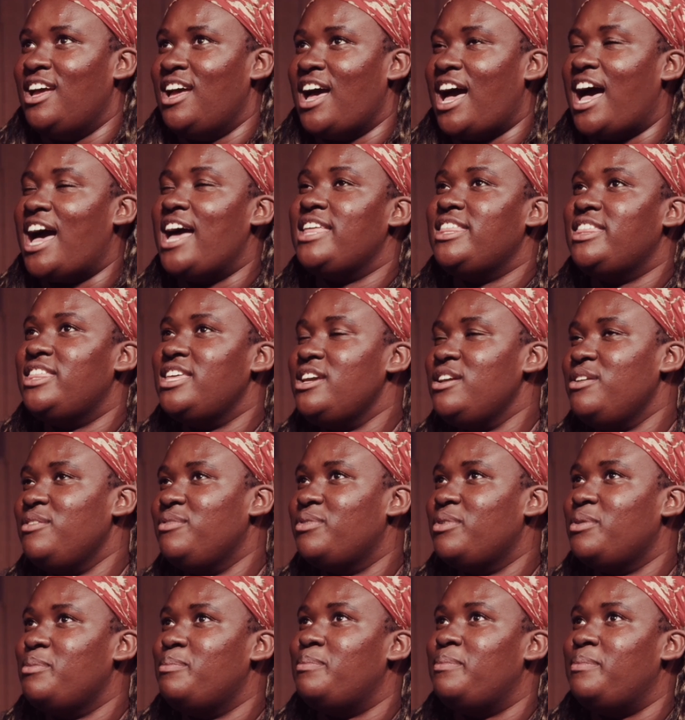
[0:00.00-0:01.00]
I think
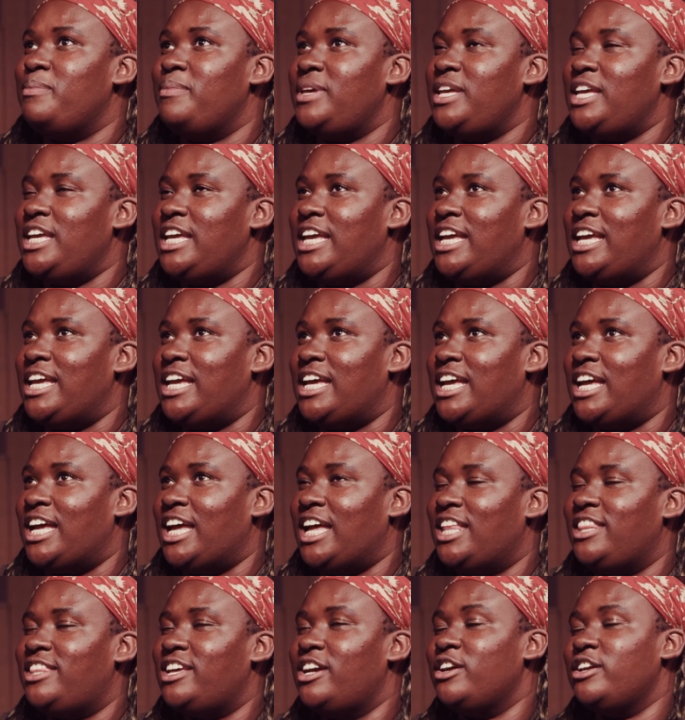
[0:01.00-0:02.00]
for me,
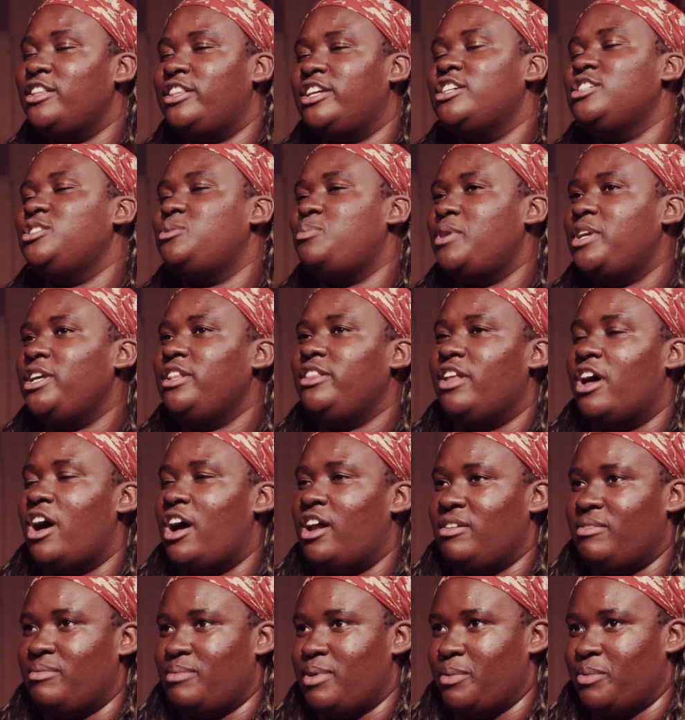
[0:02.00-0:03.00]
there's been a
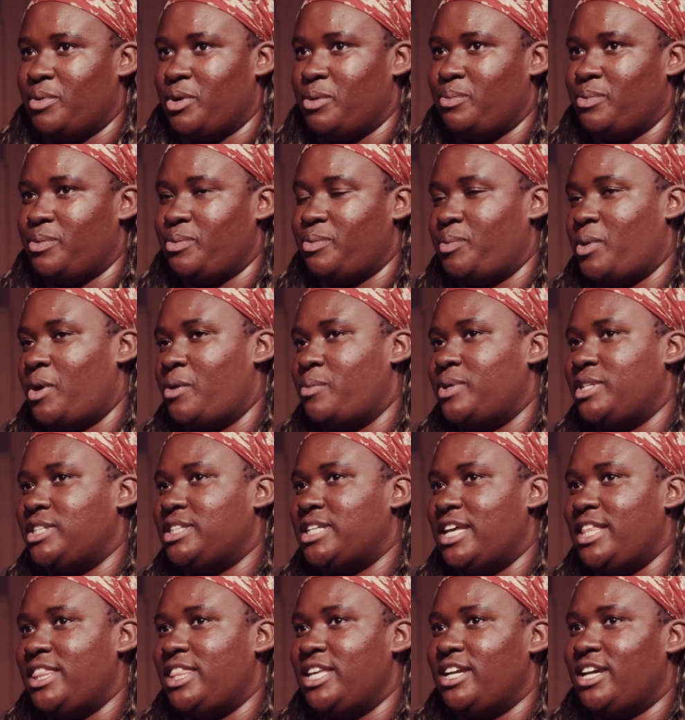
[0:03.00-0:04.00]
lot of memorable moments.
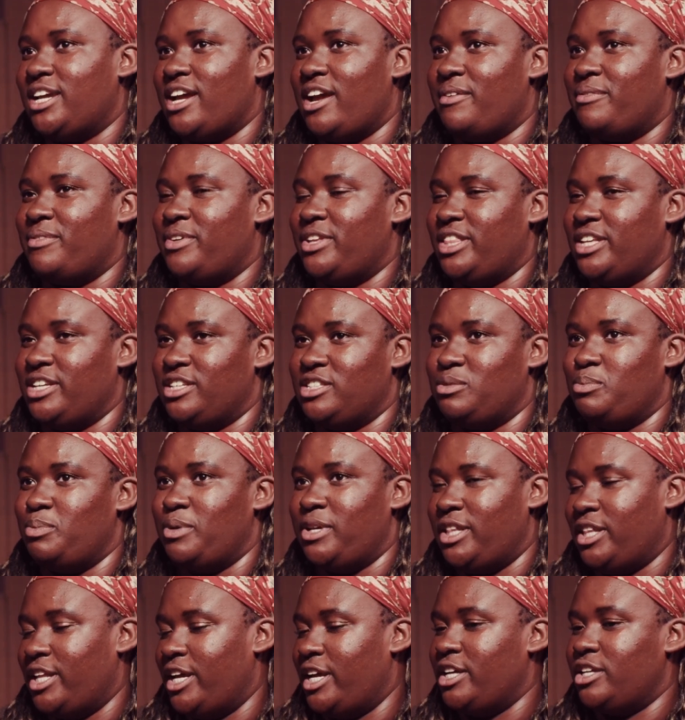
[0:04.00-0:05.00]
I think everything's
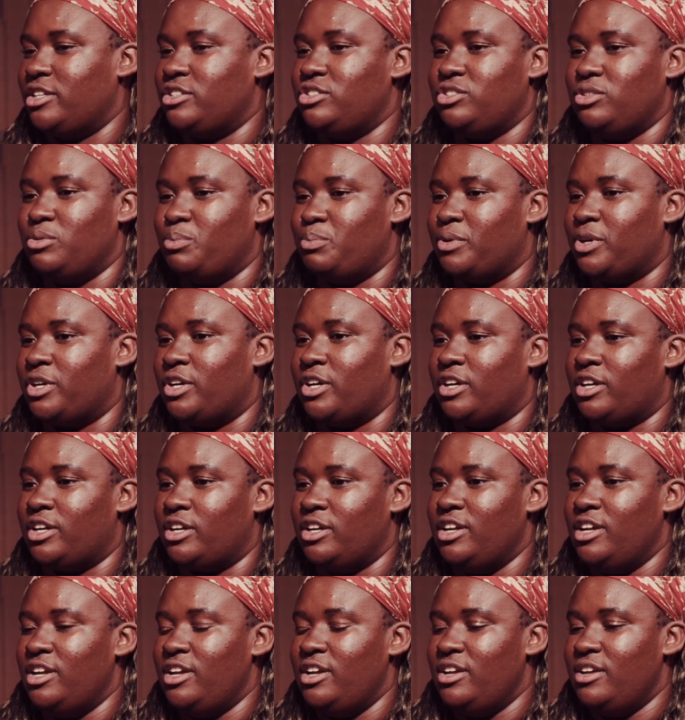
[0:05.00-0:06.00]
been, like, super
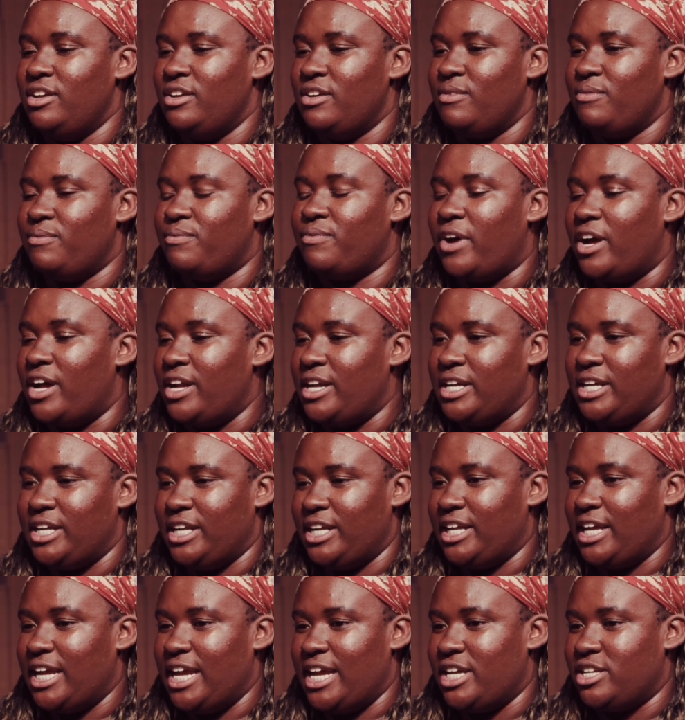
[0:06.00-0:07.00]
fun and
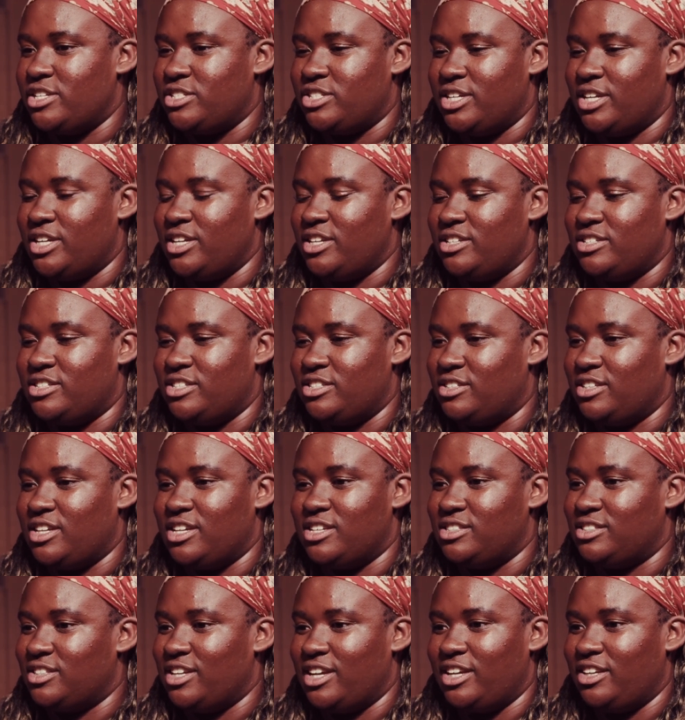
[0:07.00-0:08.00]
engaging just
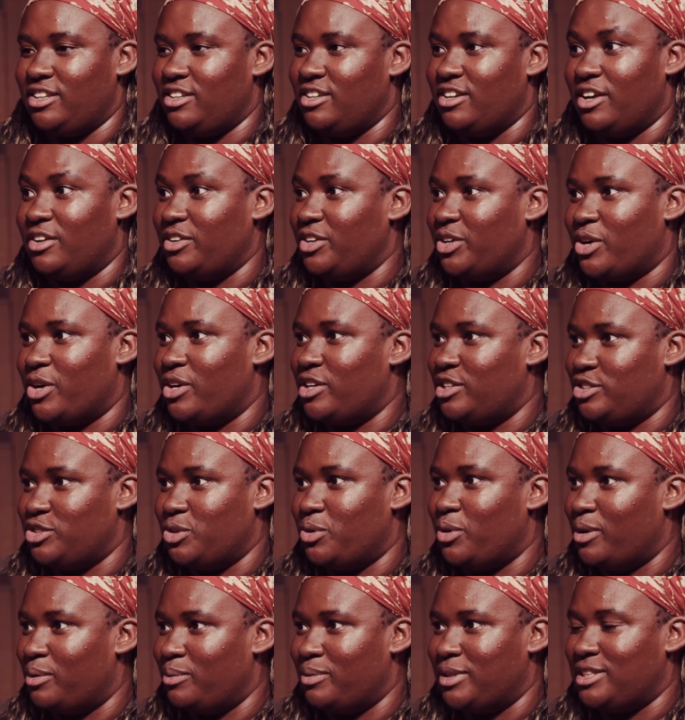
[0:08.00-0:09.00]
because, like, you're on a
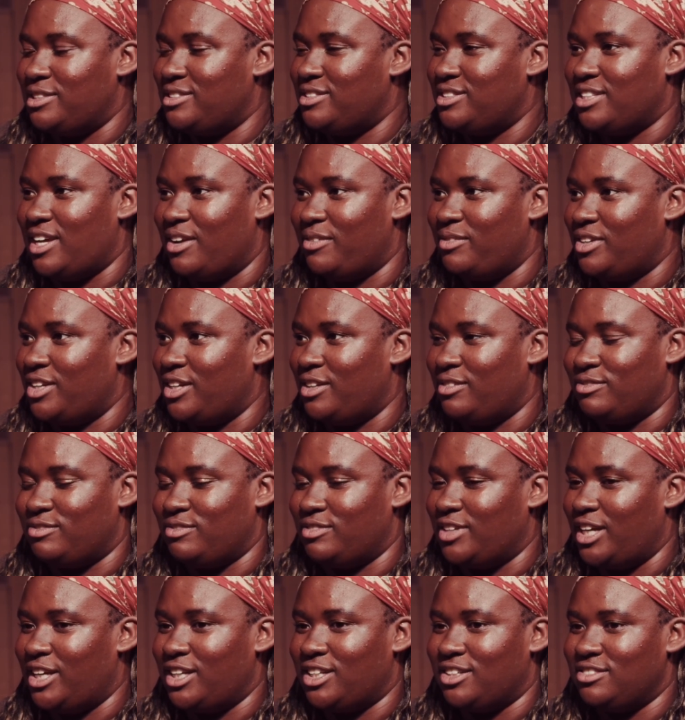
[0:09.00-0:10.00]
tour with 7 of,
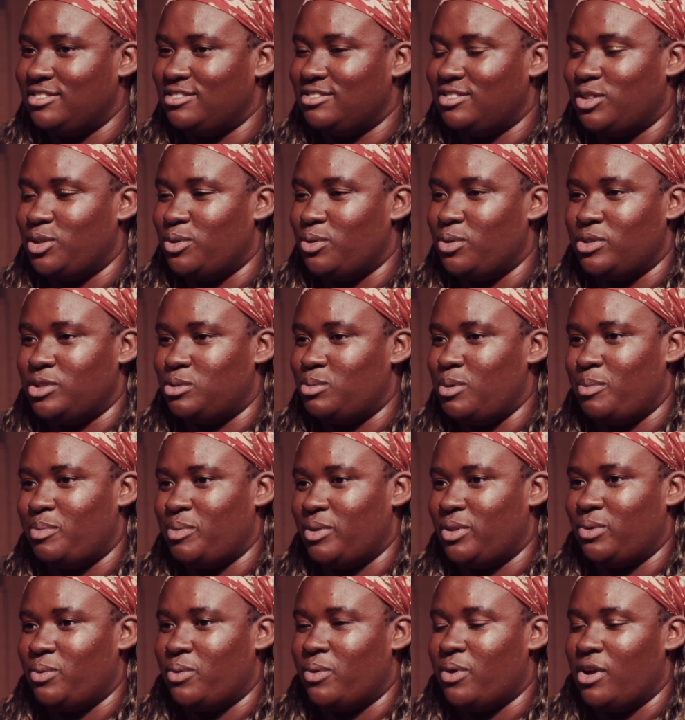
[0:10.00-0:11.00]
like, the coolest people
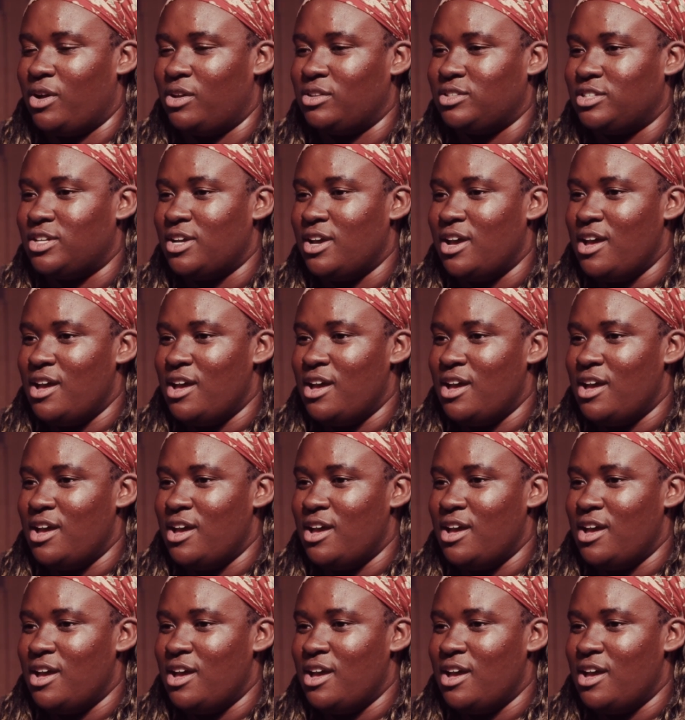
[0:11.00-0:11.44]
in the world.